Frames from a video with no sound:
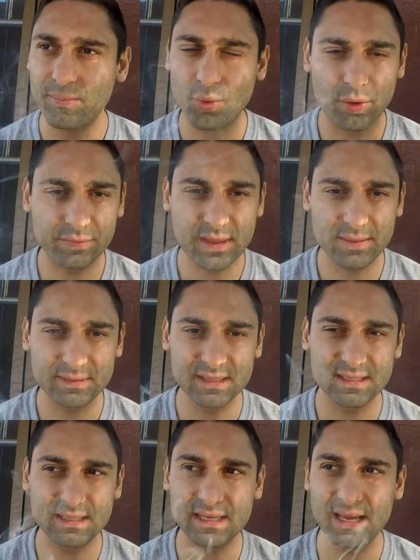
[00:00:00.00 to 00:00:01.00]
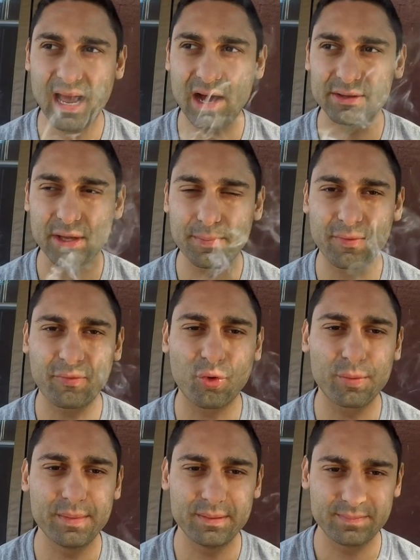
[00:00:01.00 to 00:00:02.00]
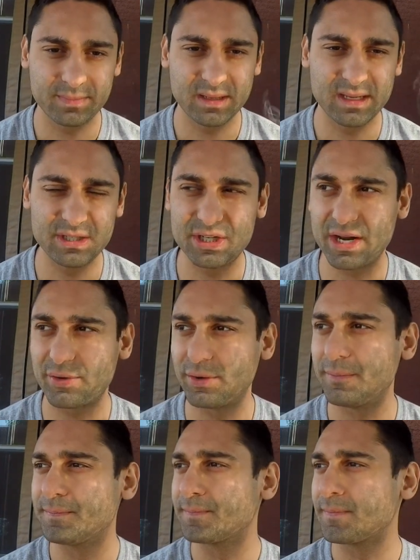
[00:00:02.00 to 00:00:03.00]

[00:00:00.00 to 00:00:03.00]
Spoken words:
more of them to see how they perform in general.